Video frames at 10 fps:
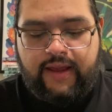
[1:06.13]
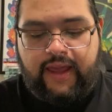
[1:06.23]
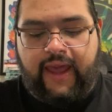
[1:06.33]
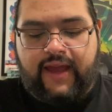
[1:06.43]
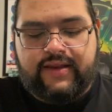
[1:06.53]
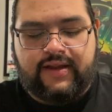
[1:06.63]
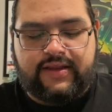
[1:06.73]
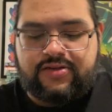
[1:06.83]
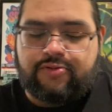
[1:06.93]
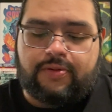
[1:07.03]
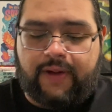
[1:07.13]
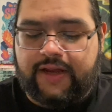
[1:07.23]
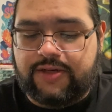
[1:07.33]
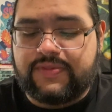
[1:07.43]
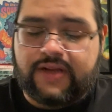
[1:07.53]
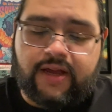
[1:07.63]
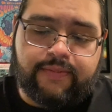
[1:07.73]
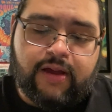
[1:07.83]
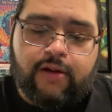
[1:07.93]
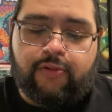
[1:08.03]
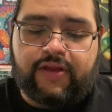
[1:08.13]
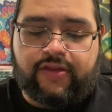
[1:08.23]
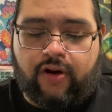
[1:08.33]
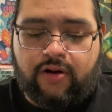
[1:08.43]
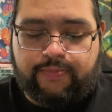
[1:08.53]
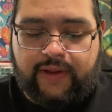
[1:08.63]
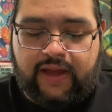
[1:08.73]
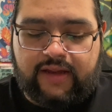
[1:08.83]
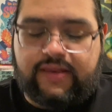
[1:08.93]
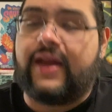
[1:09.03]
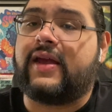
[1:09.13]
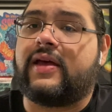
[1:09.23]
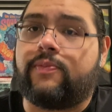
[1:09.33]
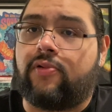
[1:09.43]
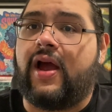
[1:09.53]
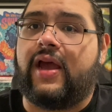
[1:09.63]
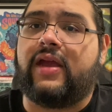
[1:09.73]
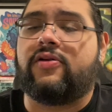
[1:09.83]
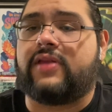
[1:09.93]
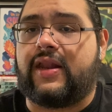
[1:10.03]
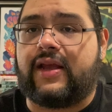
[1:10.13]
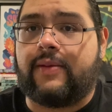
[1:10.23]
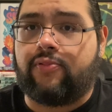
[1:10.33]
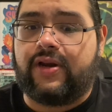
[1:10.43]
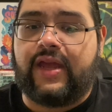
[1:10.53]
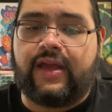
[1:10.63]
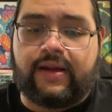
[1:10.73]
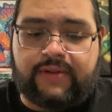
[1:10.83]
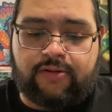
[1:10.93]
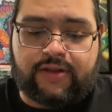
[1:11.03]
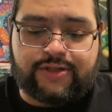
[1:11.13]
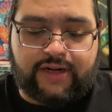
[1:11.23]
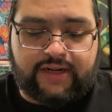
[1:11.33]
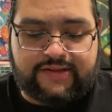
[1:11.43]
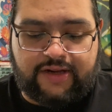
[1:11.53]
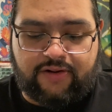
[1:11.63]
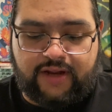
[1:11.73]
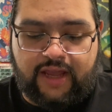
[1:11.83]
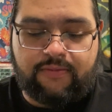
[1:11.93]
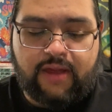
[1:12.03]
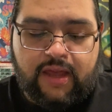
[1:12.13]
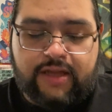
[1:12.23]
And this is written by Jim Zub, with art by Danica Brine, or Danica Brine. I'm not really sure how to say her name.